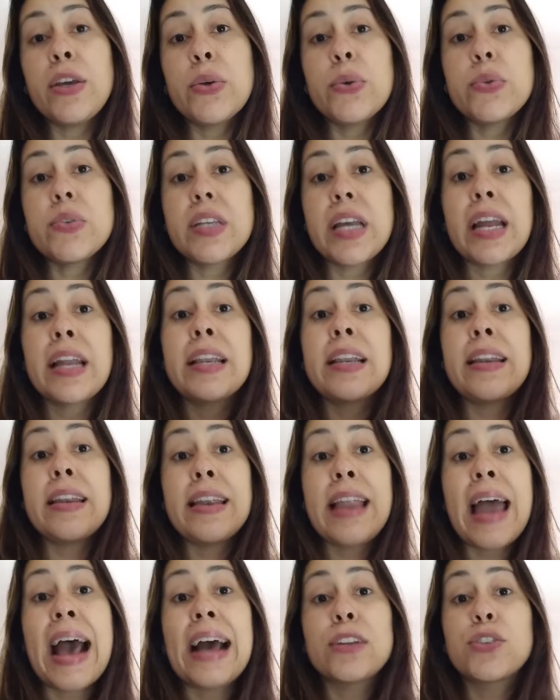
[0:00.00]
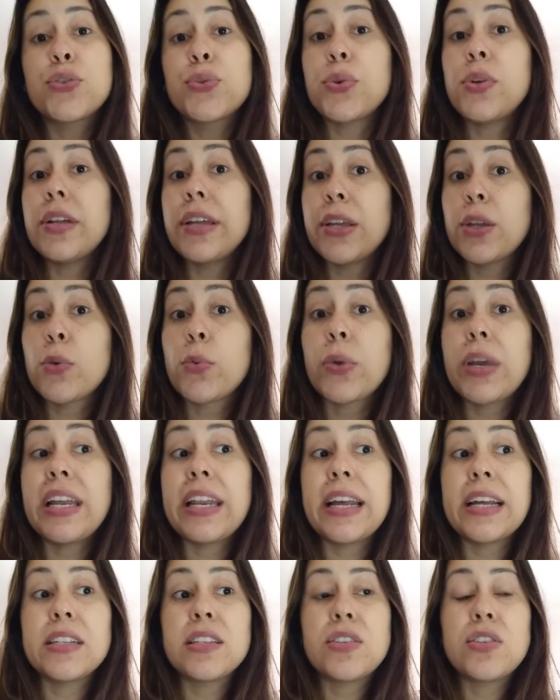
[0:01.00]
using natural
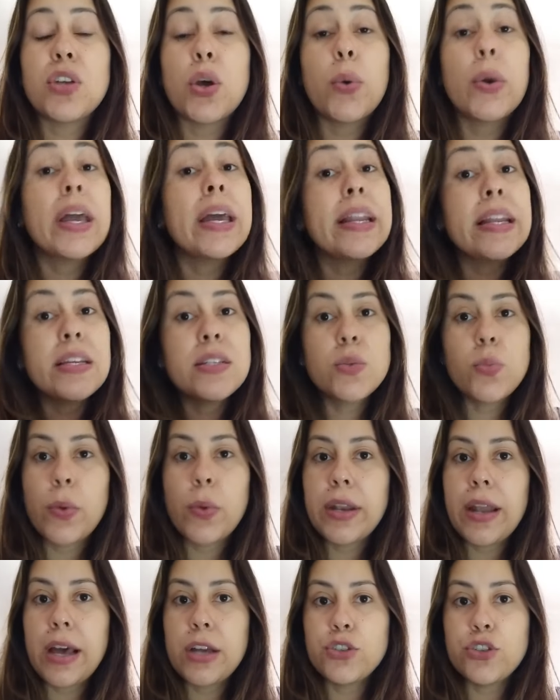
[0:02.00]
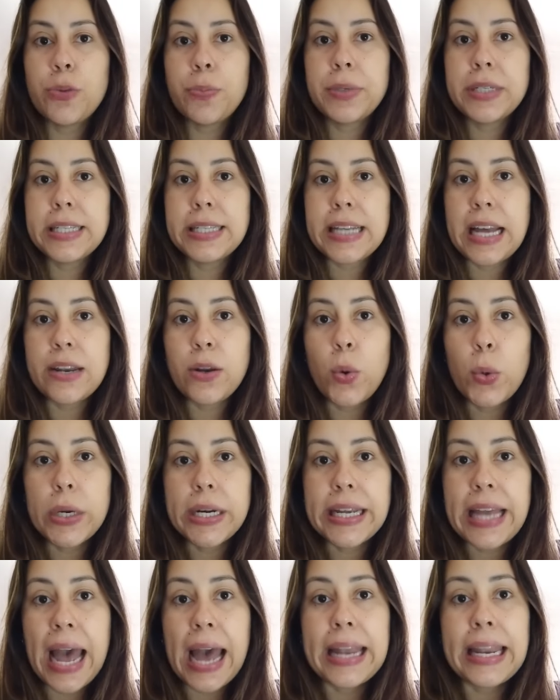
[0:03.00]
ingredients. So it is 100%
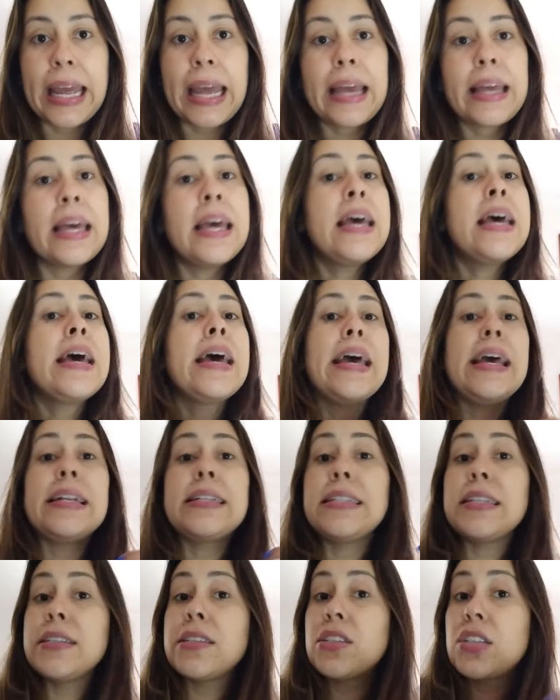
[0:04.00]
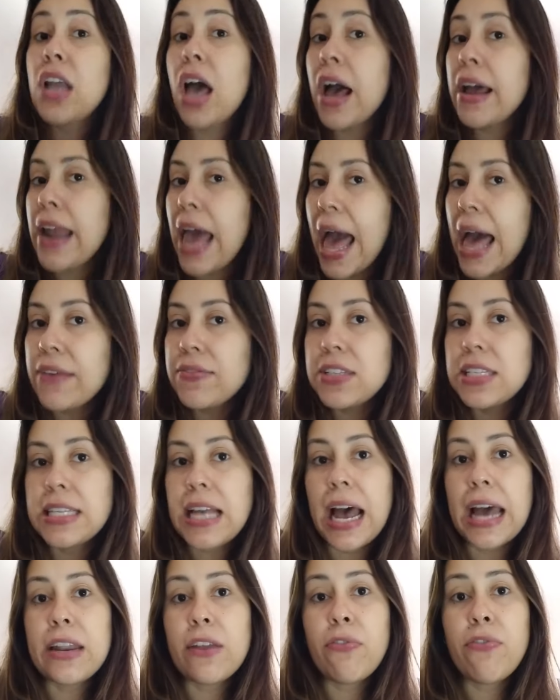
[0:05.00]
organic. It does not have
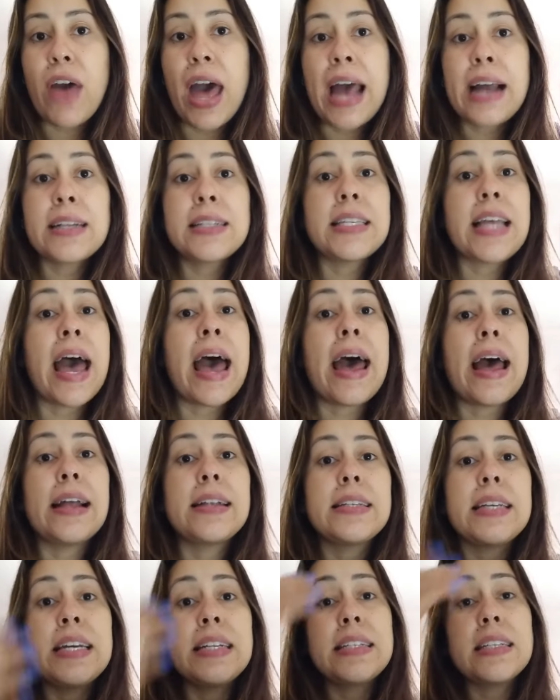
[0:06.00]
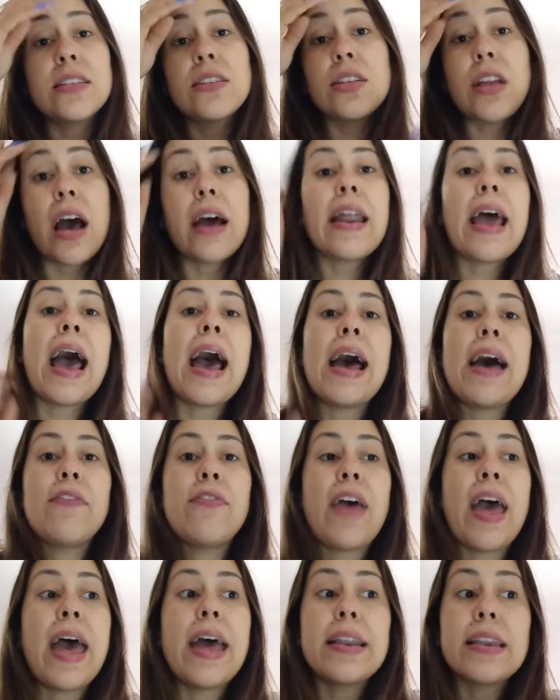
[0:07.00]
side effects and it does not
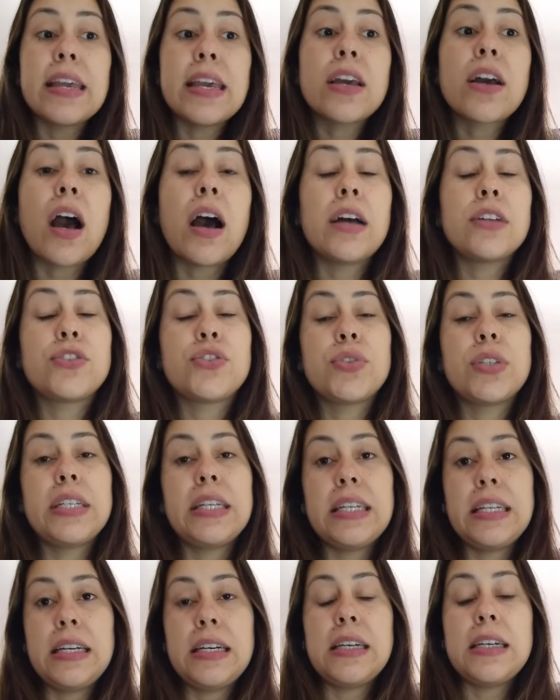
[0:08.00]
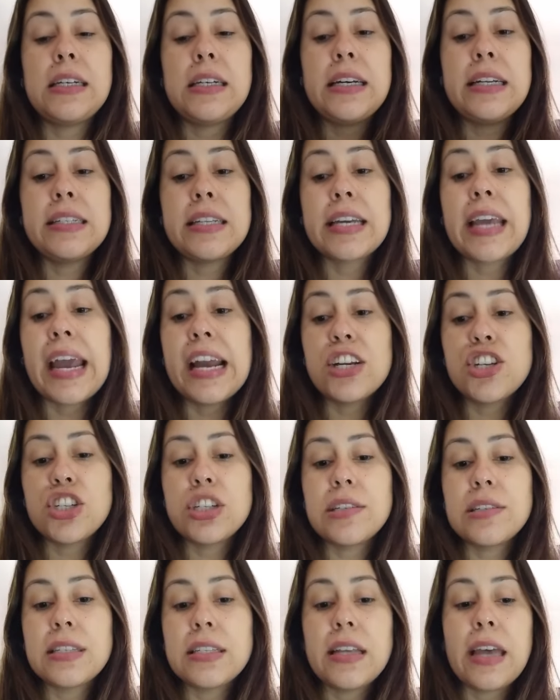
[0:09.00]
have any
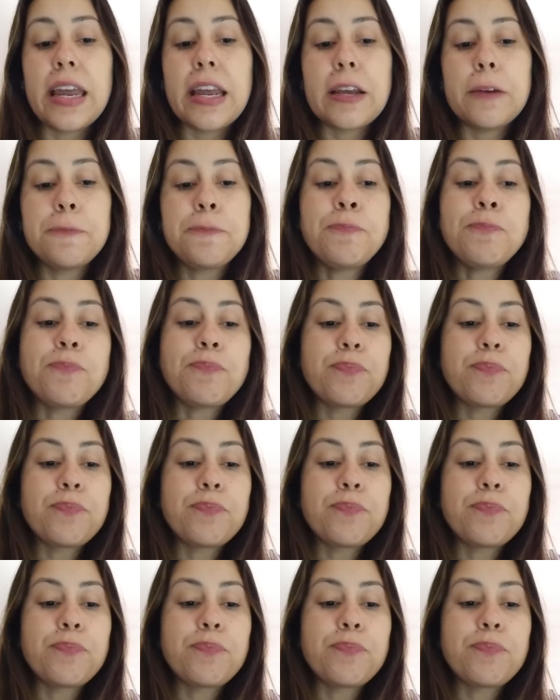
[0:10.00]
contraindications. Uh, like